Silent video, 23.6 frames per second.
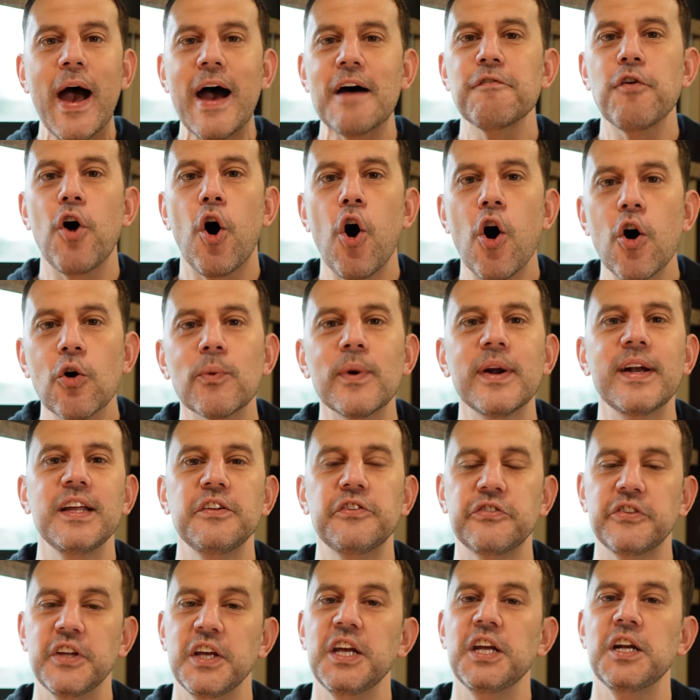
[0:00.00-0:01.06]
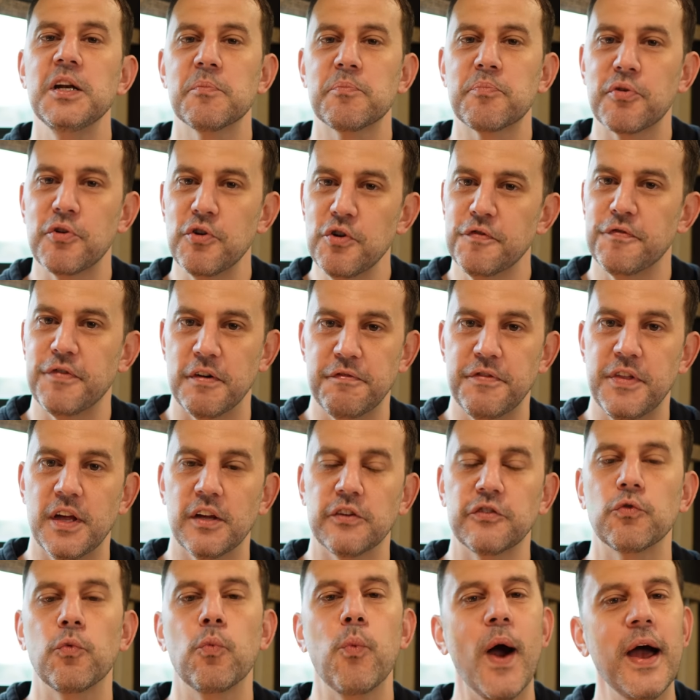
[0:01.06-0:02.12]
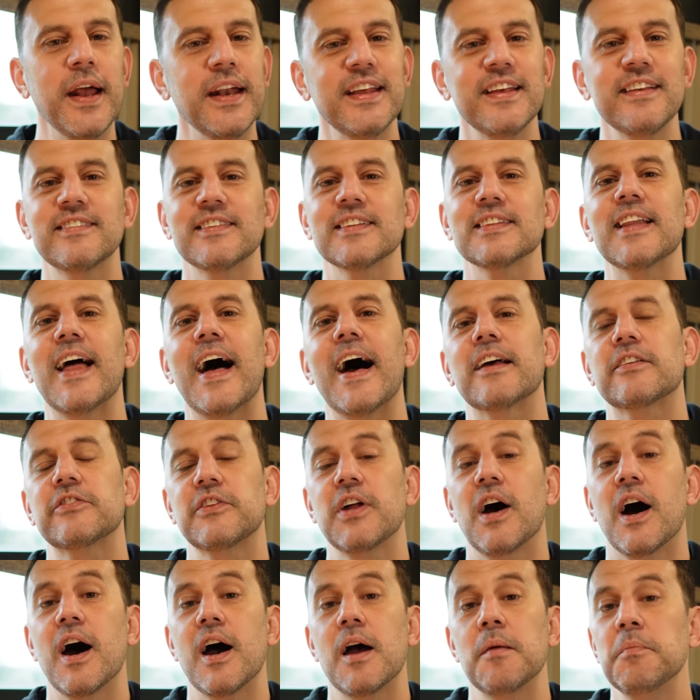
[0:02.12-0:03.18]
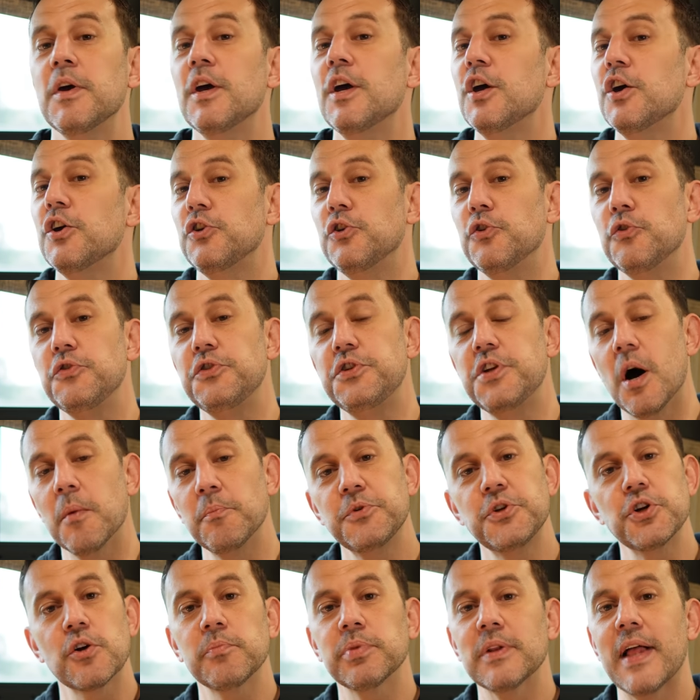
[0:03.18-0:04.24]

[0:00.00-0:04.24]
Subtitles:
have already seen proof of this. When is the last time you dumped your